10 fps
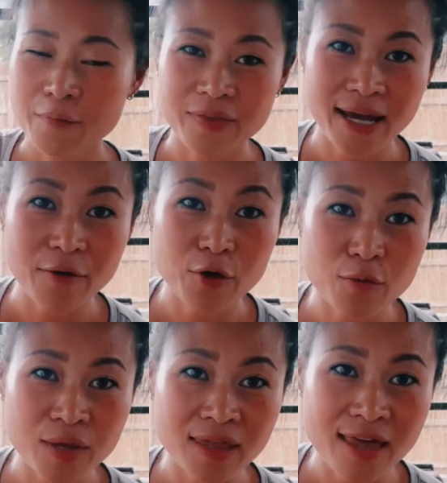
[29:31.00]
That would
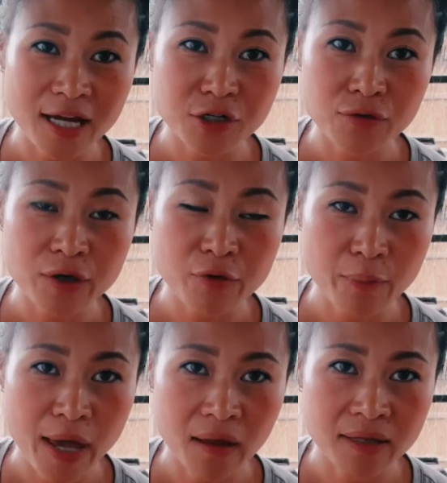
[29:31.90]
be naturally
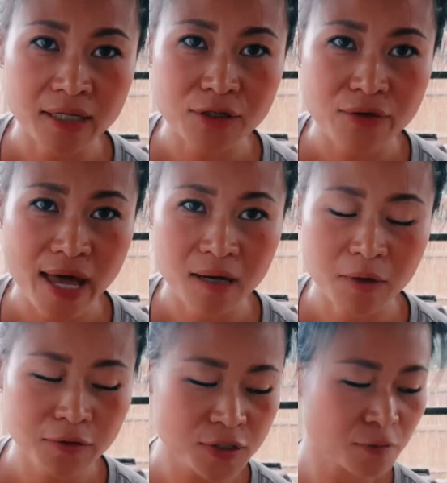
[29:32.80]
repelling to
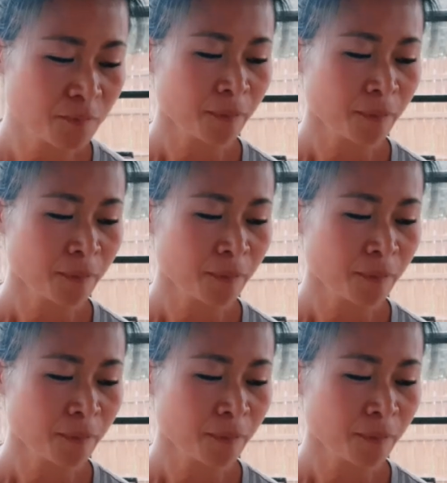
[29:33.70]
animals.